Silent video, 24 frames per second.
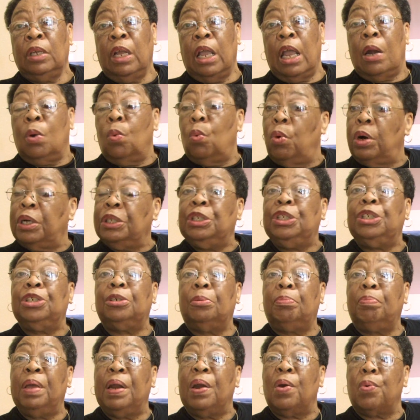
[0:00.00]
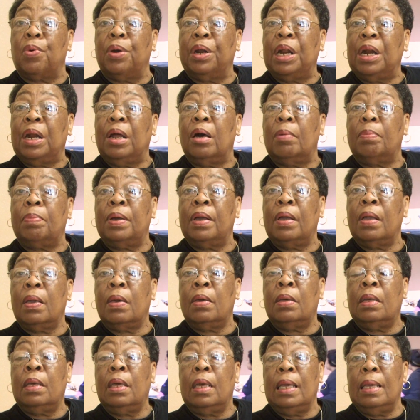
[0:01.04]
and one should have been running up
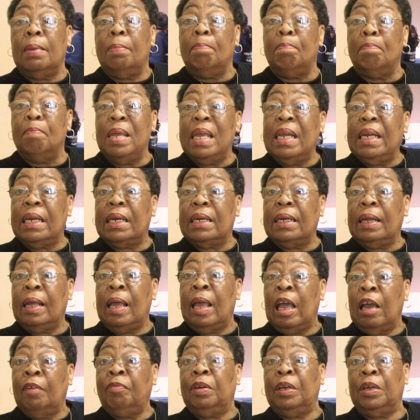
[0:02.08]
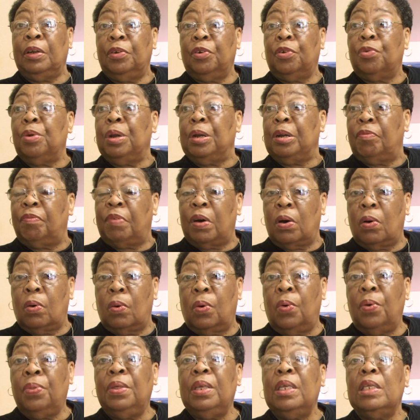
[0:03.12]
immediately after Katrina for
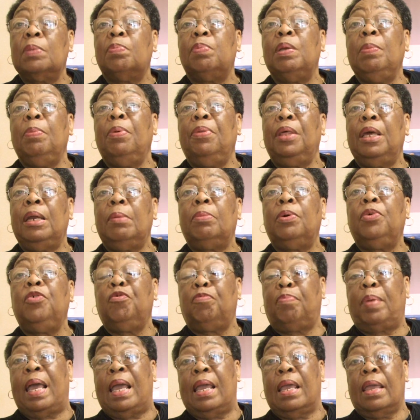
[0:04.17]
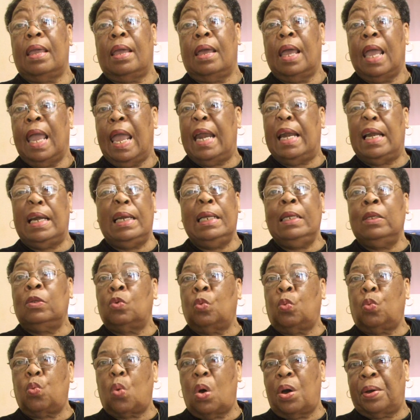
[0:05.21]
all these people that moved back here. At least
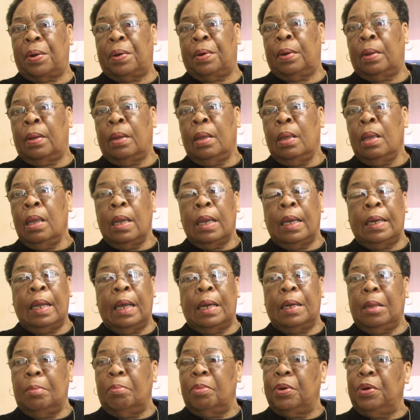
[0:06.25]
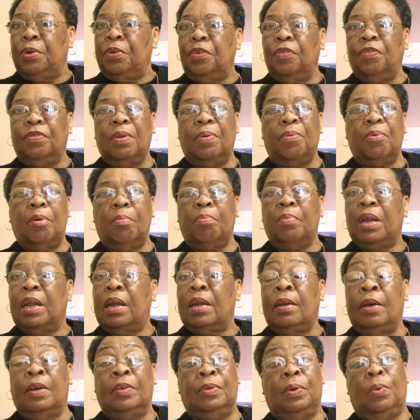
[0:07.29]
one. In that emergency room,
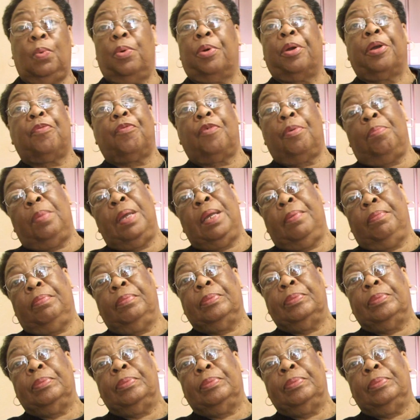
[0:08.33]
it doesn't work for me.